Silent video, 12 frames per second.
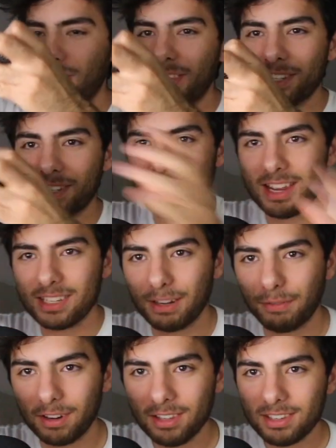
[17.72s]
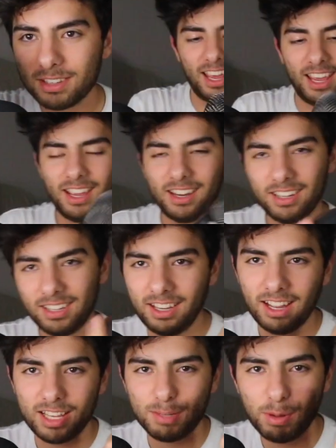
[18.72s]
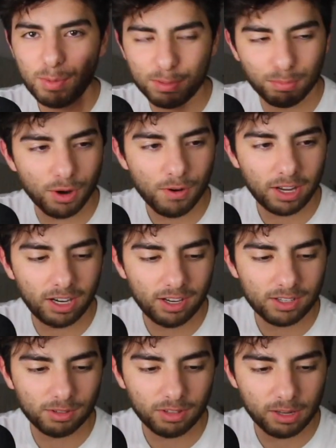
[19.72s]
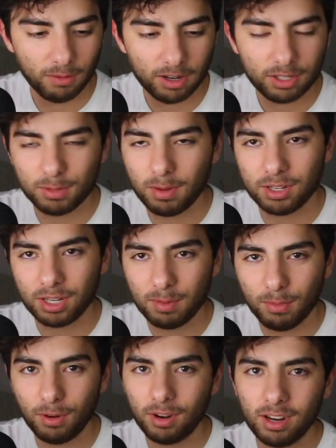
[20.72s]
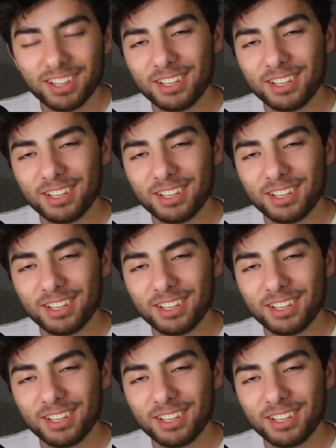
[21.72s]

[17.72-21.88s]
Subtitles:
at the size difference. And yeah, it's pretty much broken. It doesn't really work too much anymore.